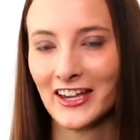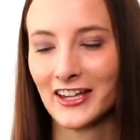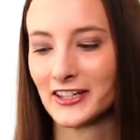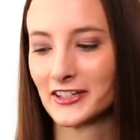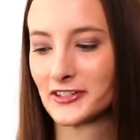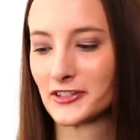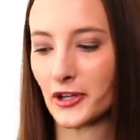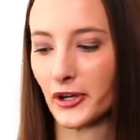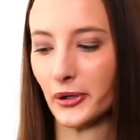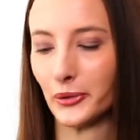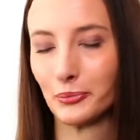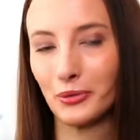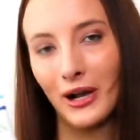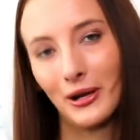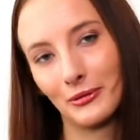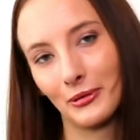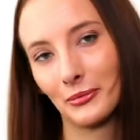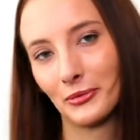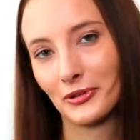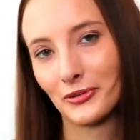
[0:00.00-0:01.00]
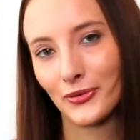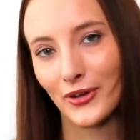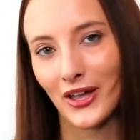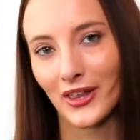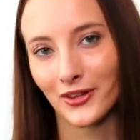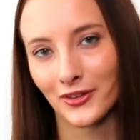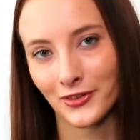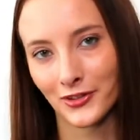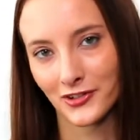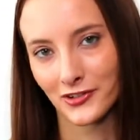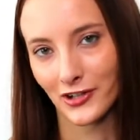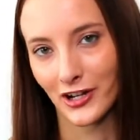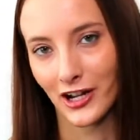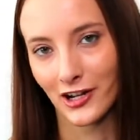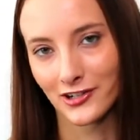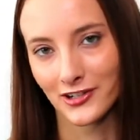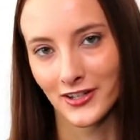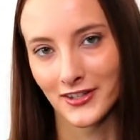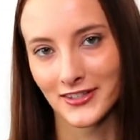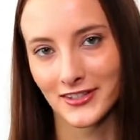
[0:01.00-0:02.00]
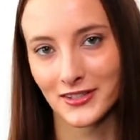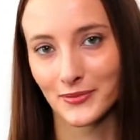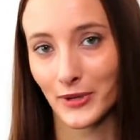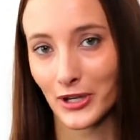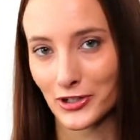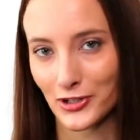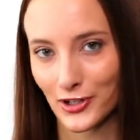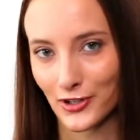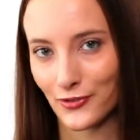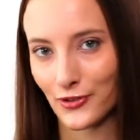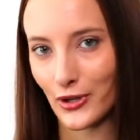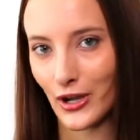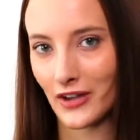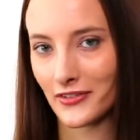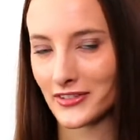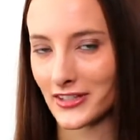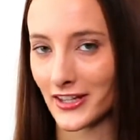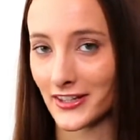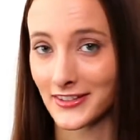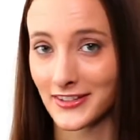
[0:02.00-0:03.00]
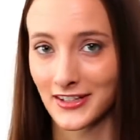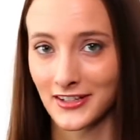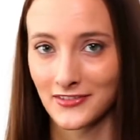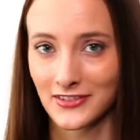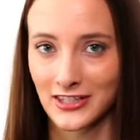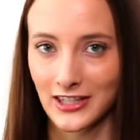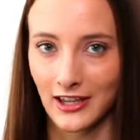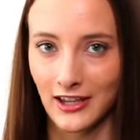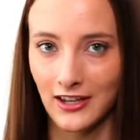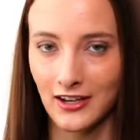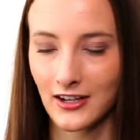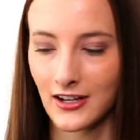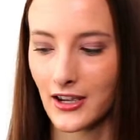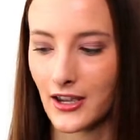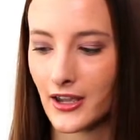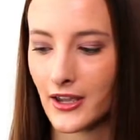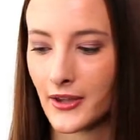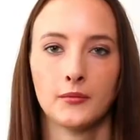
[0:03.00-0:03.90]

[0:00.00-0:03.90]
So probably follow the directions, especially if you have sensitive skin.